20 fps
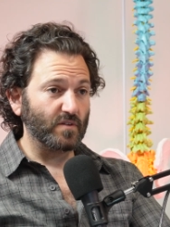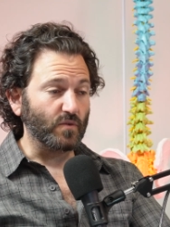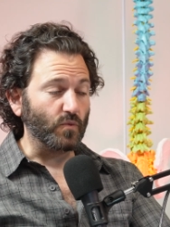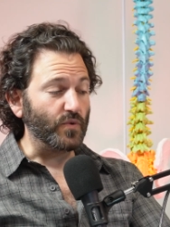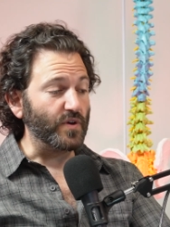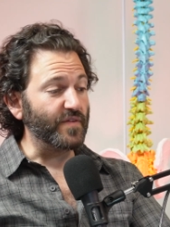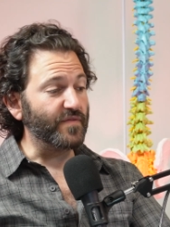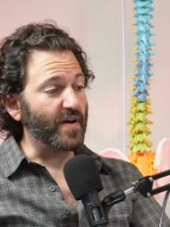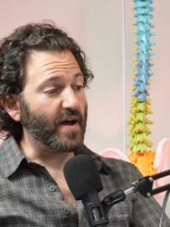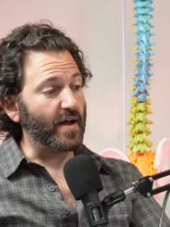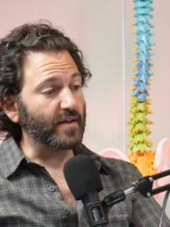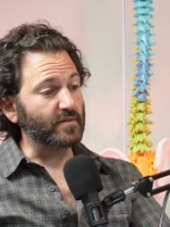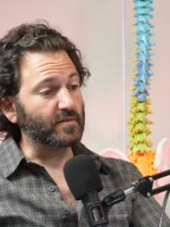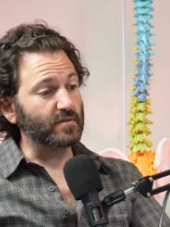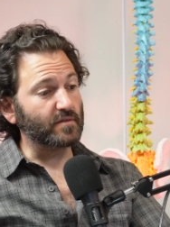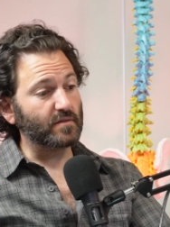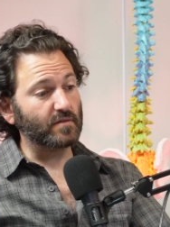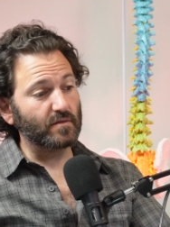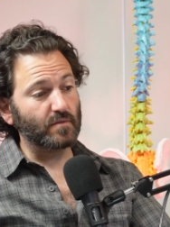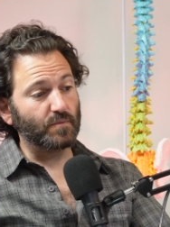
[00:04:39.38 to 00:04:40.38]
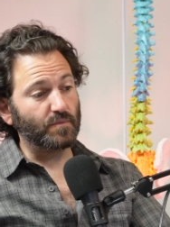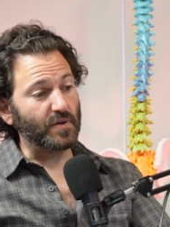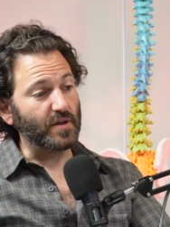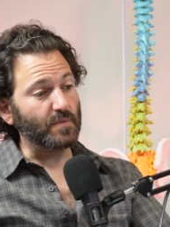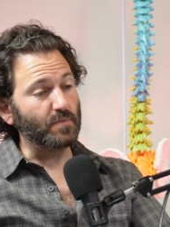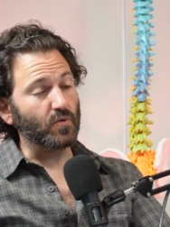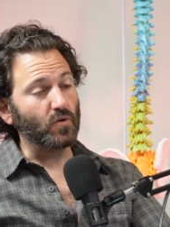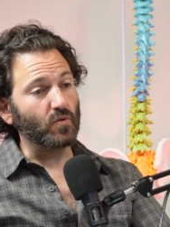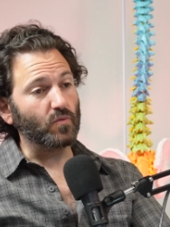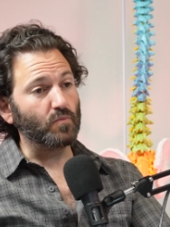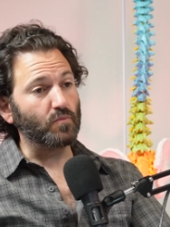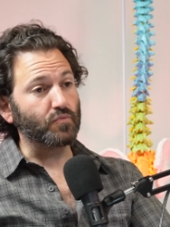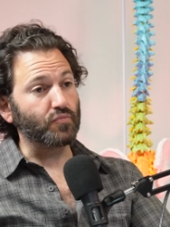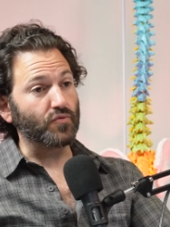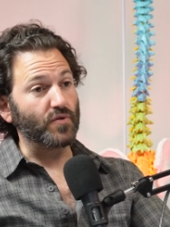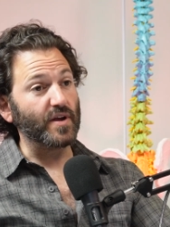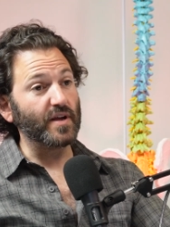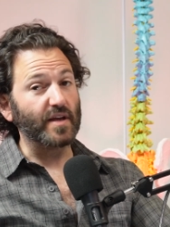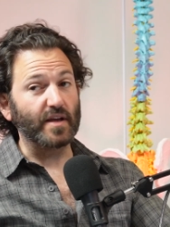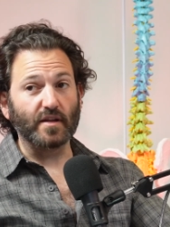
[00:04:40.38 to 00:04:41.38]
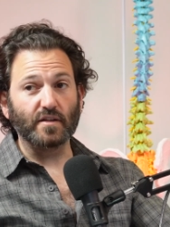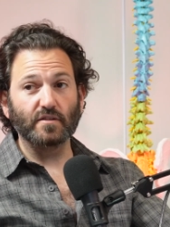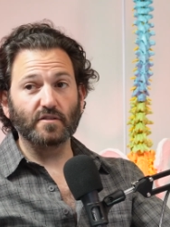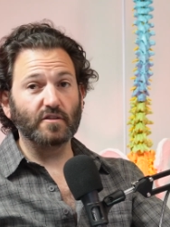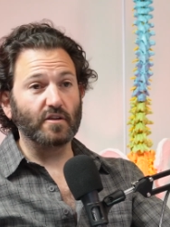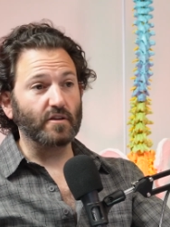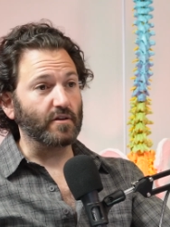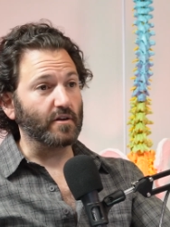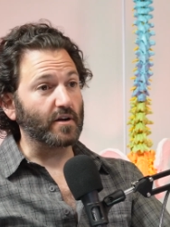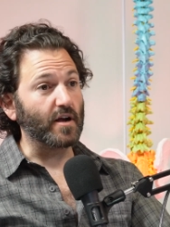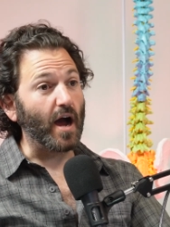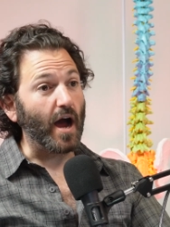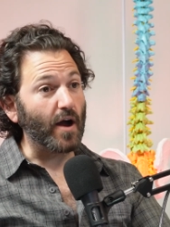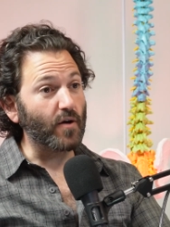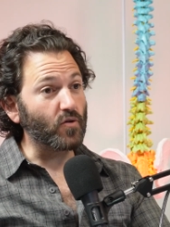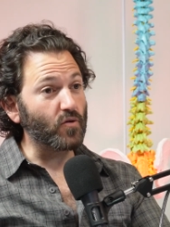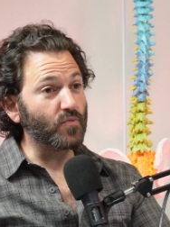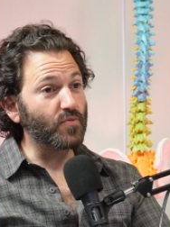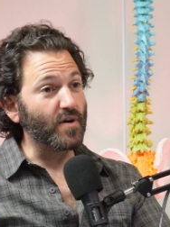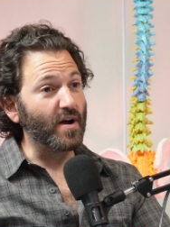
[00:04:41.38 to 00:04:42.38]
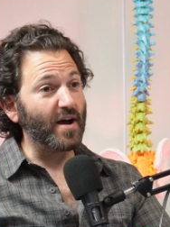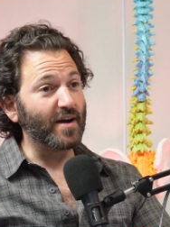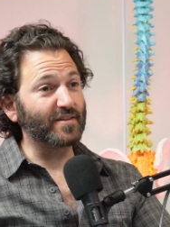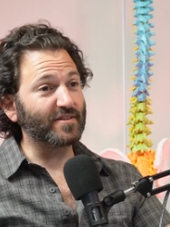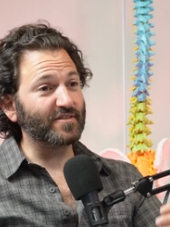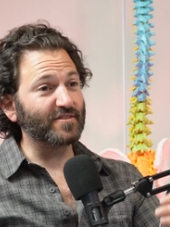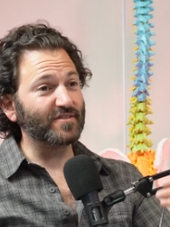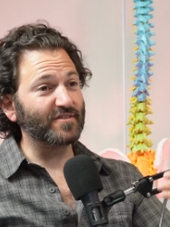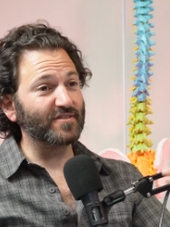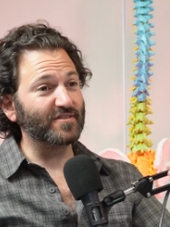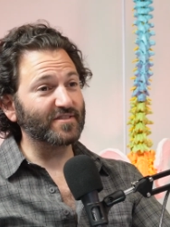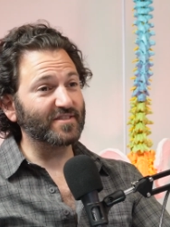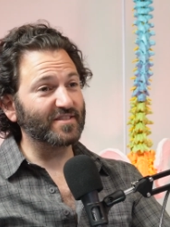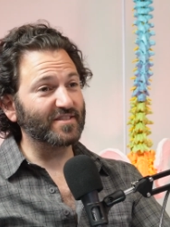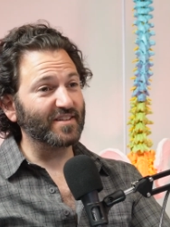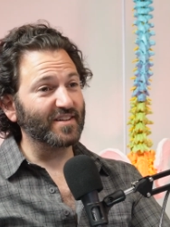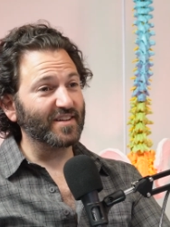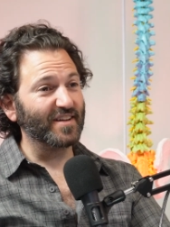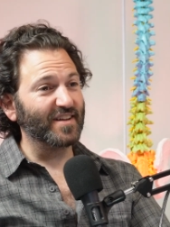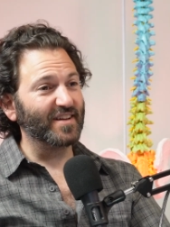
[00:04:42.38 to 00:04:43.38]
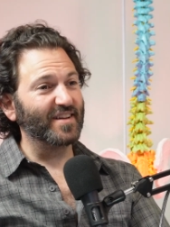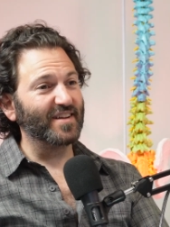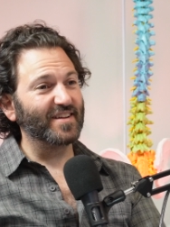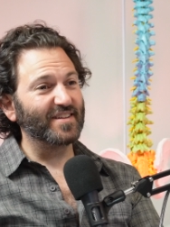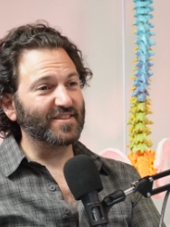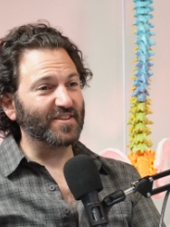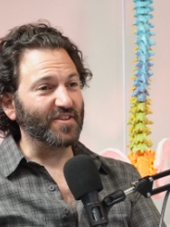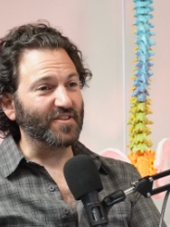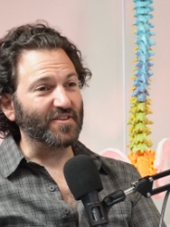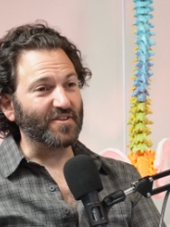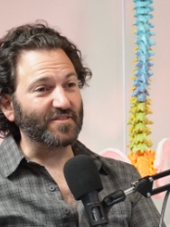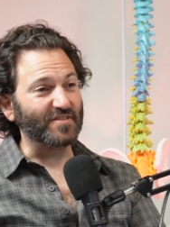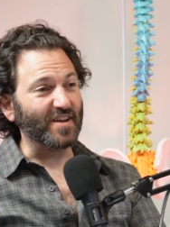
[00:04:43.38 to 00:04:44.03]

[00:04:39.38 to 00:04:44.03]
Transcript: We've had people bring it to their chiropractors, to their